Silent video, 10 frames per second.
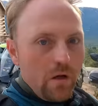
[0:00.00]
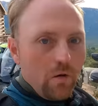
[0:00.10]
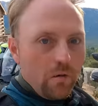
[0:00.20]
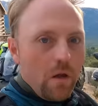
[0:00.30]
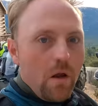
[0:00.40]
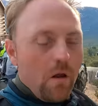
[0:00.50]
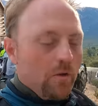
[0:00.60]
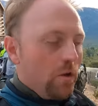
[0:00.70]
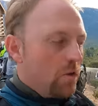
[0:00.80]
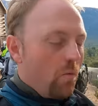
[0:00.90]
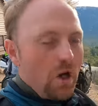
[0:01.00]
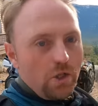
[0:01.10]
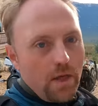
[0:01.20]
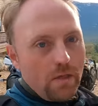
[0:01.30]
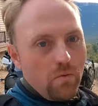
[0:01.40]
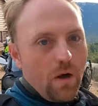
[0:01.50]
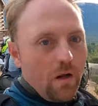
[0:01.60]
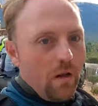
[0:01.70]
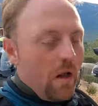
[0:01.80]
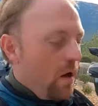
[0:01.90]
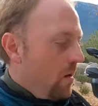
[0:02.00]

own, so you should watch that as well.